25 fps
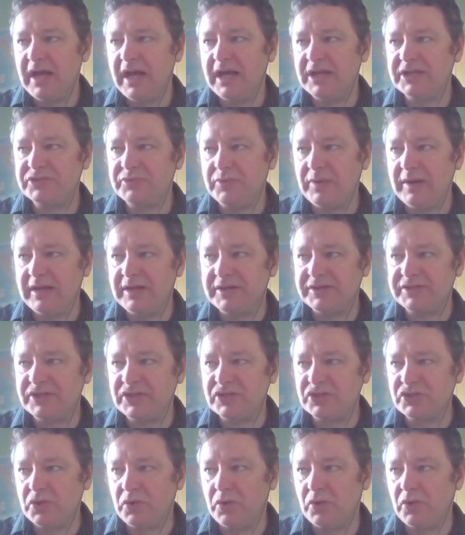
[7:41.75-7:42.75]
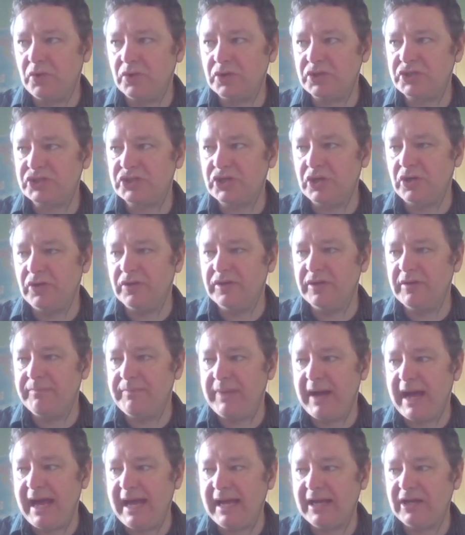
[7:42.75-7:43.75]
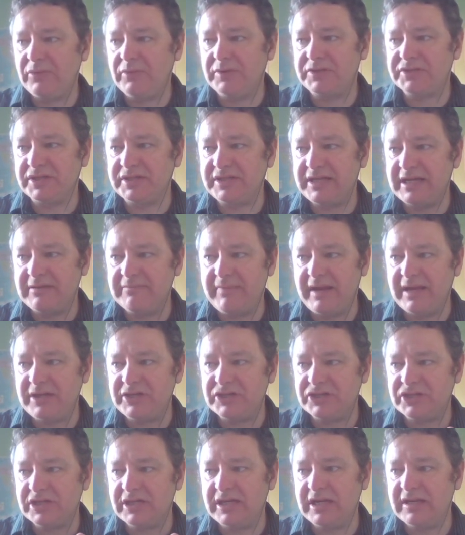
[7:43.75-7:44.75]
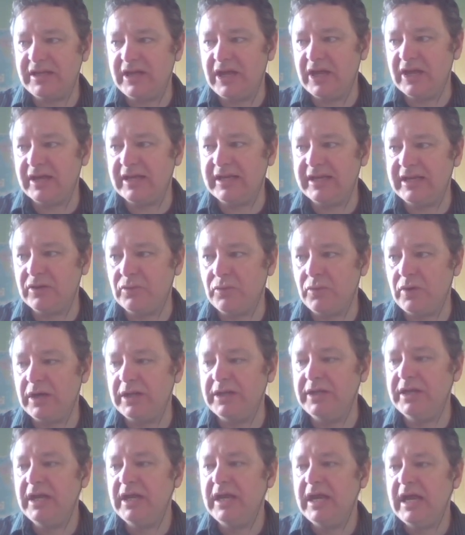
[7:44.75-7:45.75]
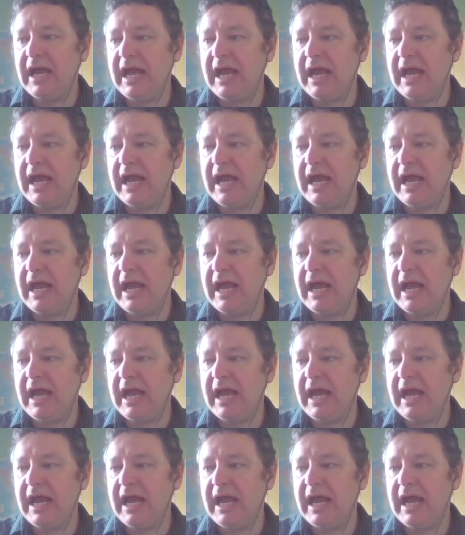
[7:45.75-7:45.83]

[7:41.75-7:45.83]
as well as the torch on the back, which I didn't mention in the earlier one,